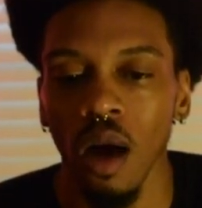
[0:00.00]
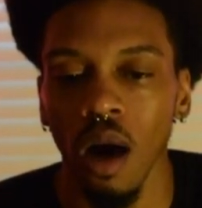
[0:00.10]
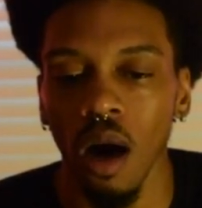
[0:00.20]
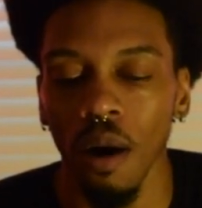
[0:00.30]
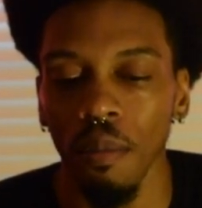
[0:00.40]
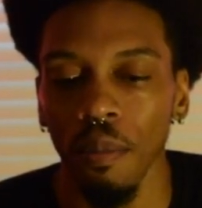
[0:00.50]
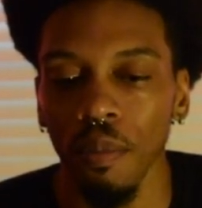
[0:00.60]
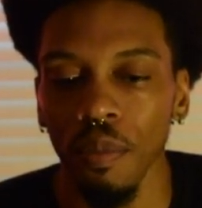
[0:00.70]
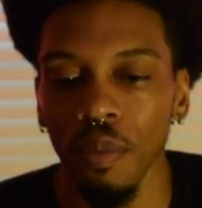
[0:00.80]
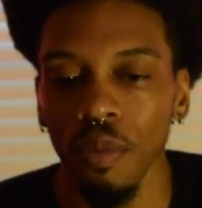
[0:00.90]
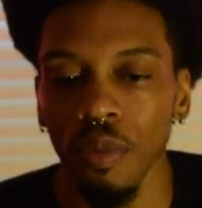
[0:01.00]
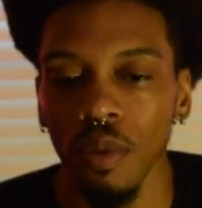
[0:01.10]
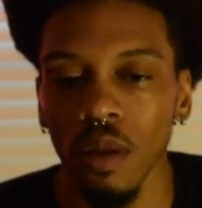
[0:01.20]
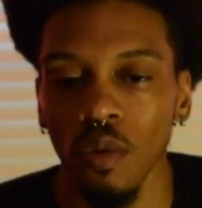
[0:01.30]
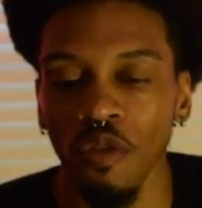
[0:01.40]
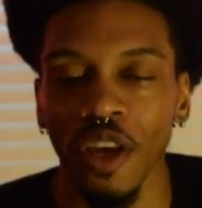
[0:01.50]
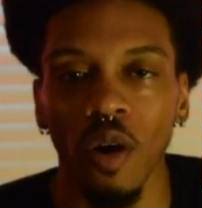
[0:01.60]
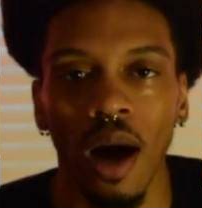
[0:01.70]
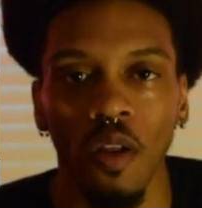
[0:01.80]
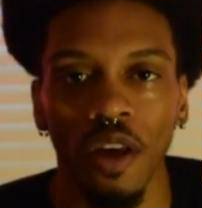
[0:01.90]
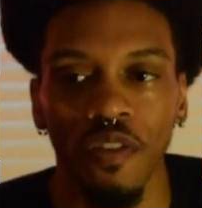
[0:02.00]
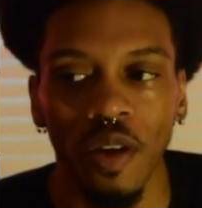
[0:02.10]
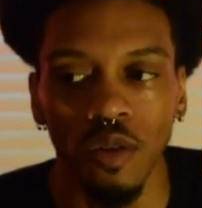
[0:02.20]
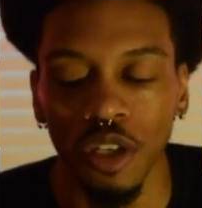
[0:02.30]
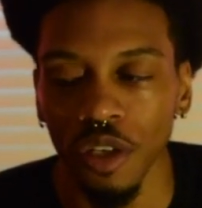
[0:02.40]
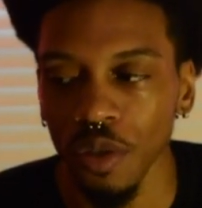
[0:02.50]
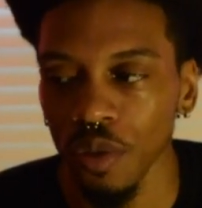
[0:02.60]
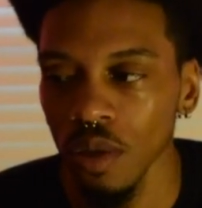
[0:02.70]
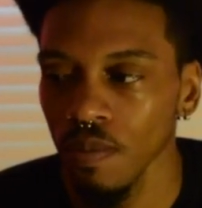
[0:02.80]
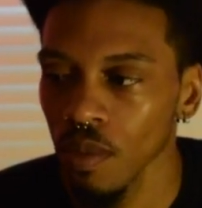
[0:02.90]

um, reveal how they feel to you